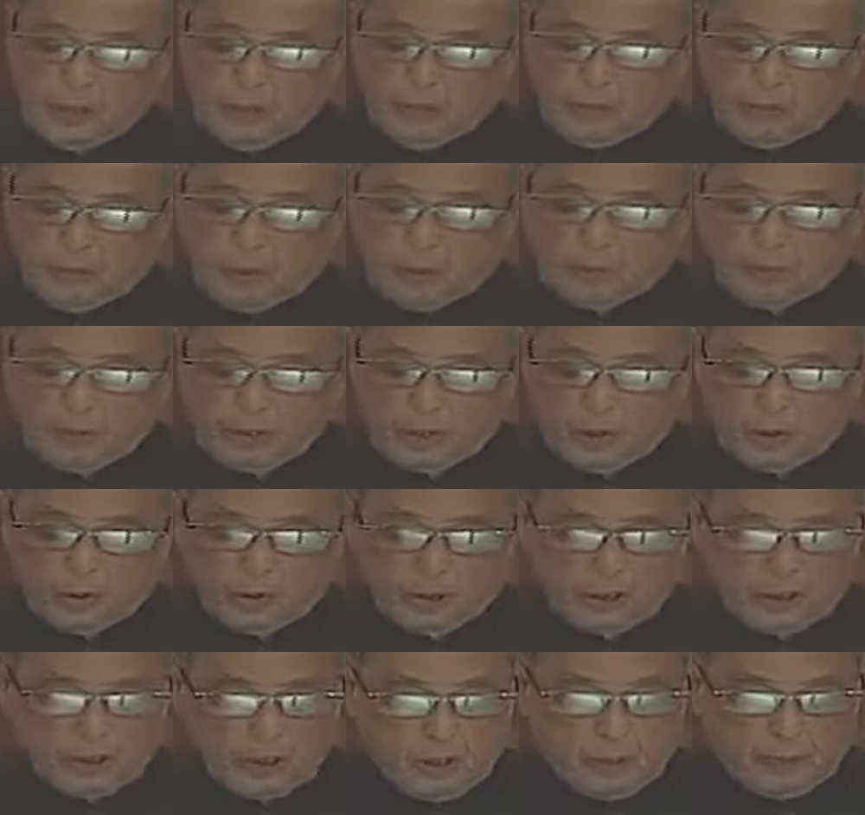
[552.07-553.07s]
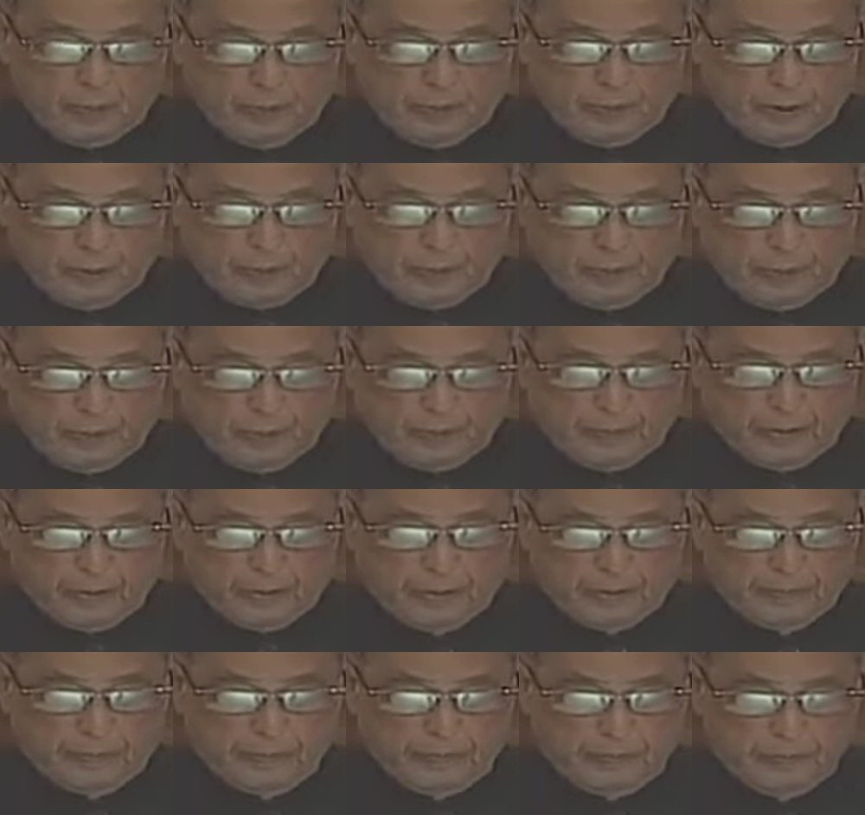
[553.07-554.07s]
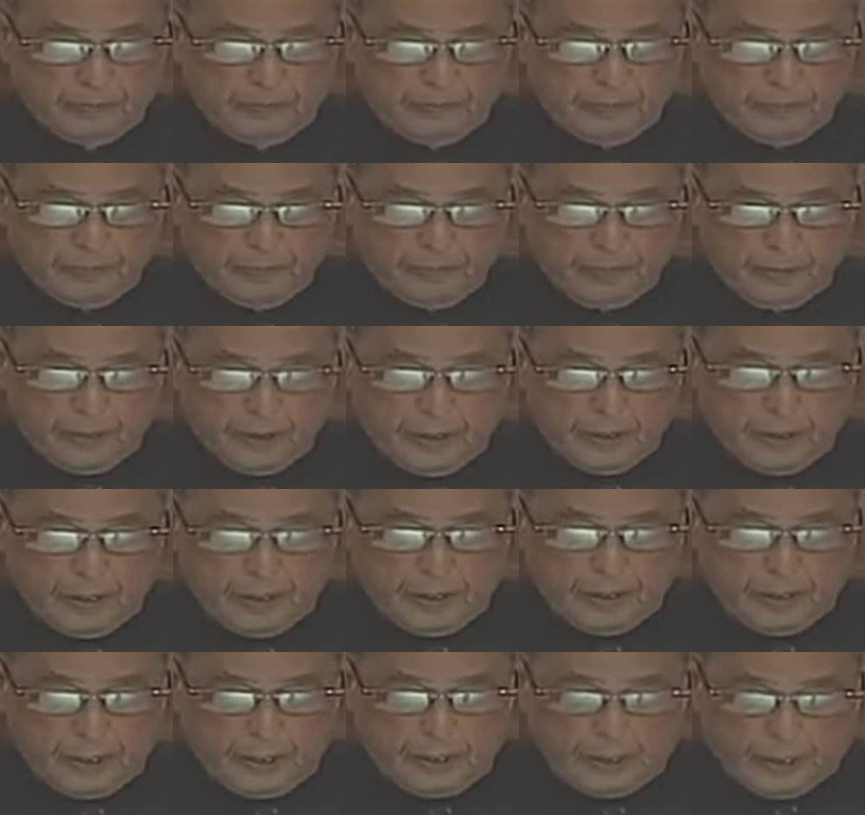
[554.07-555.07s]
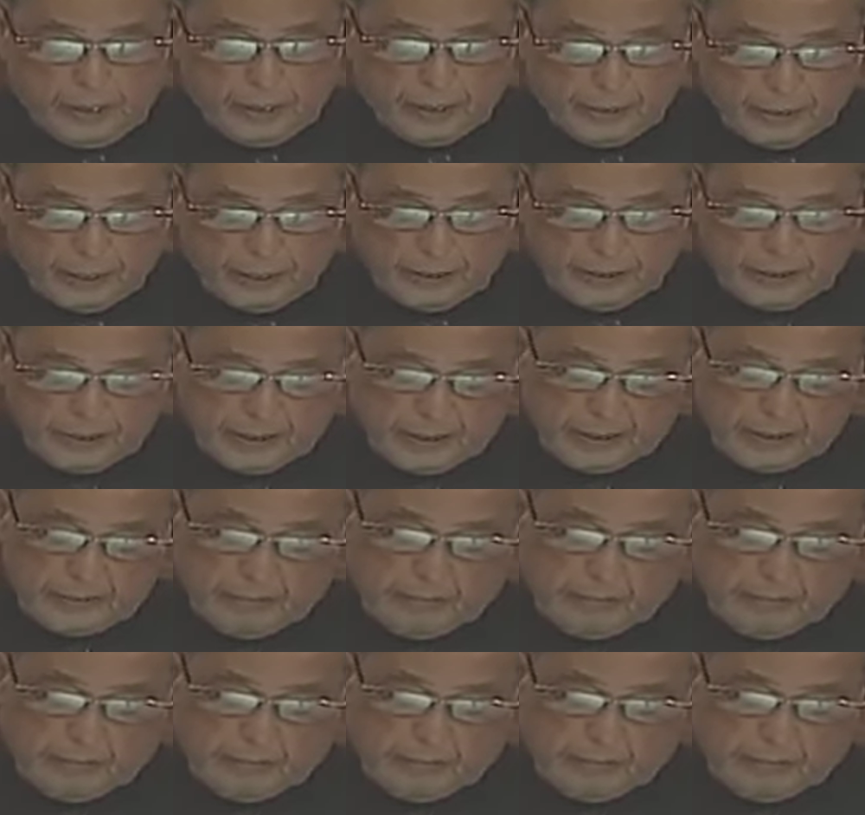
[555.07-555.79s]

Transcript: for majority of our people. In the recent